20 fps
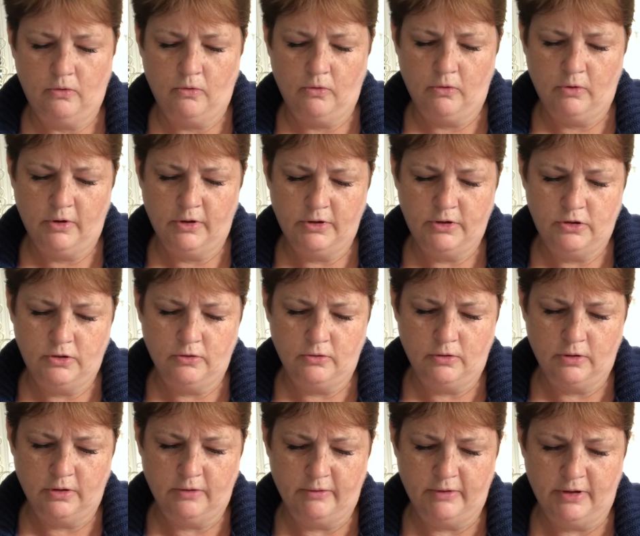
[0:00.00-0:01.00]
on
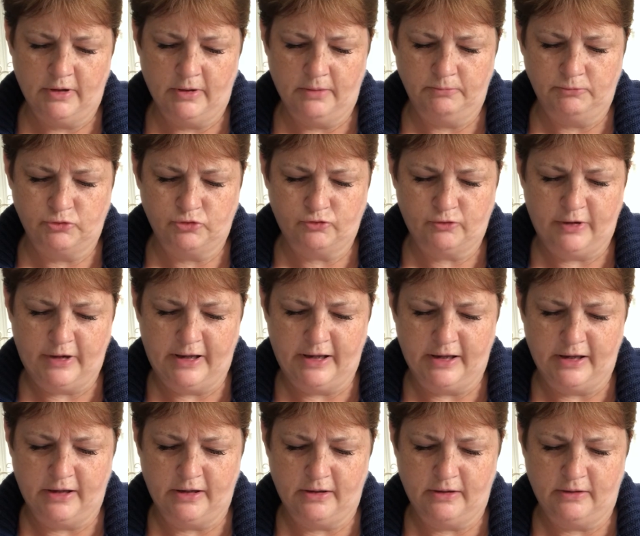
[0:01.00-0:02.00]
your um,
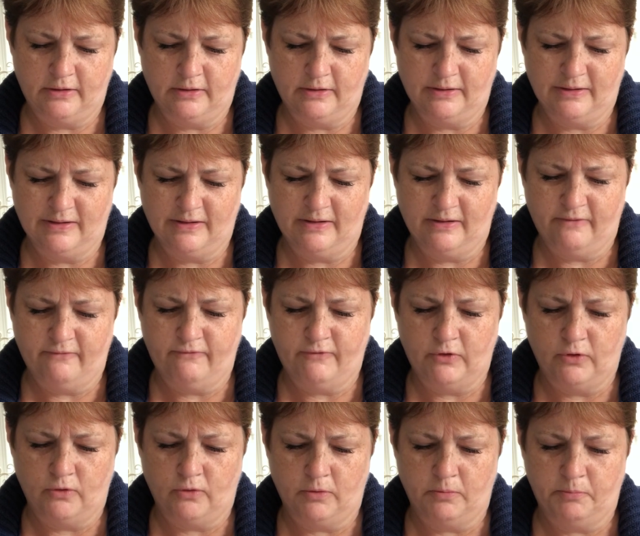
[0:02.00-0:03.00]
tray of
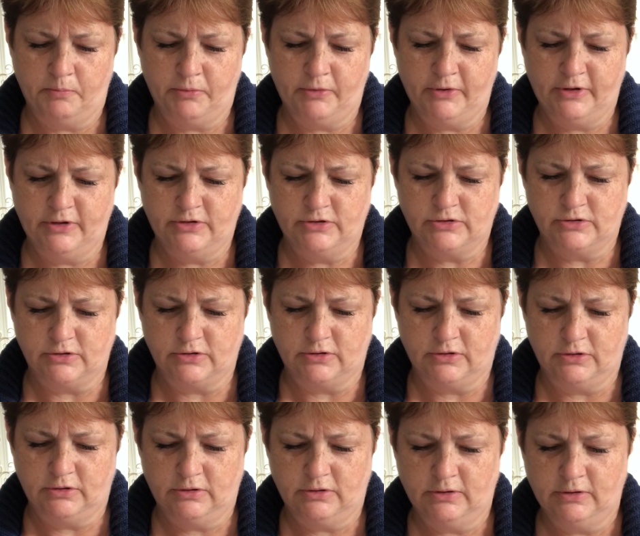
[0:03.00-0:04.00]
your
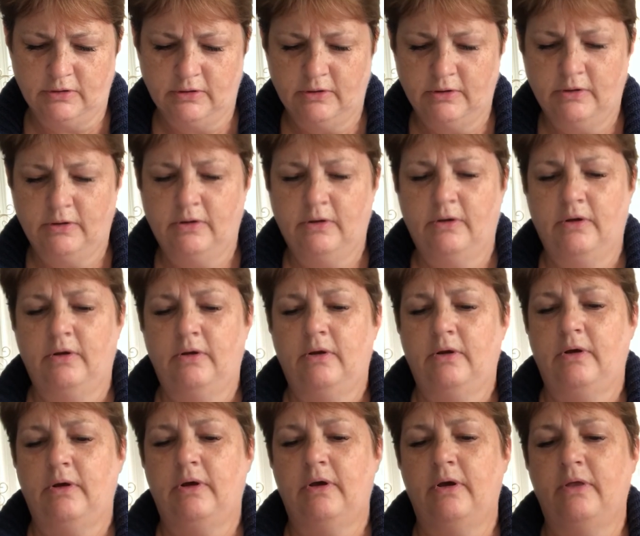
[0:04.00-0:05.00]
printer.
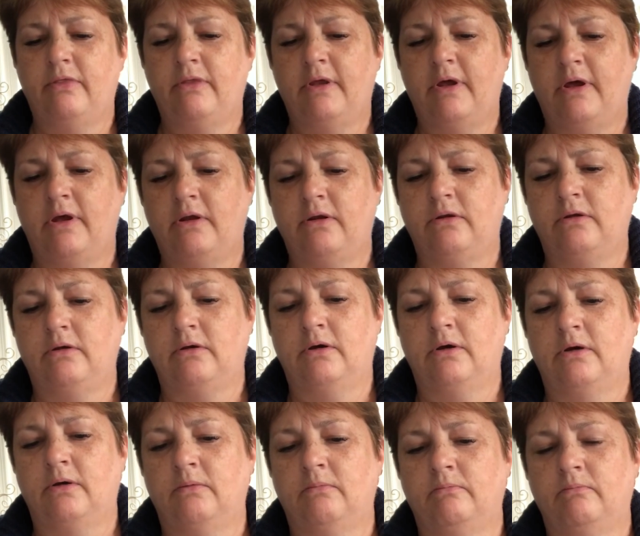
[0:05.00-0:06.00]
And then
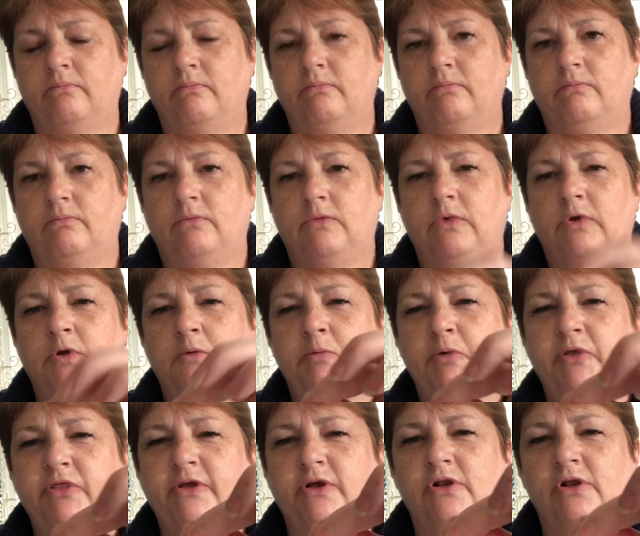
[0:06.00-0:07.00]
um, you
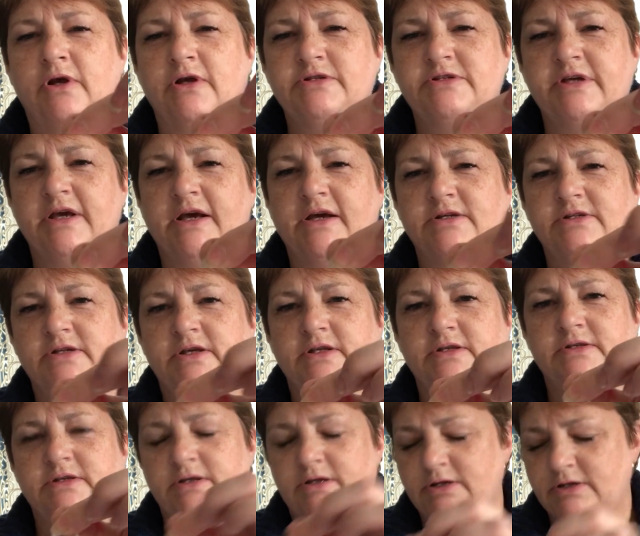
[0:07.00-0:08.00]
put the glossy
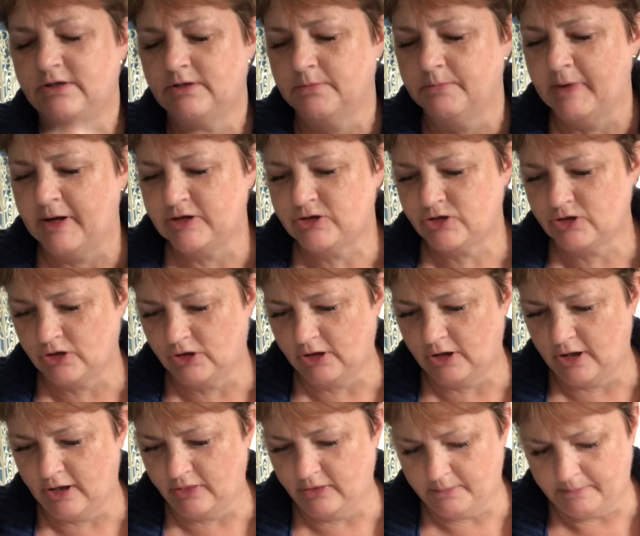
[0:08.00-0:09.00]
accents and a dimensional
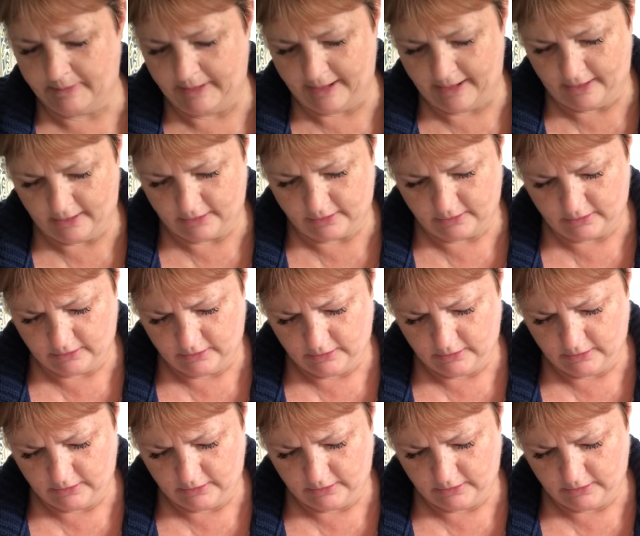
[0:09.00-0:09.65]
on the back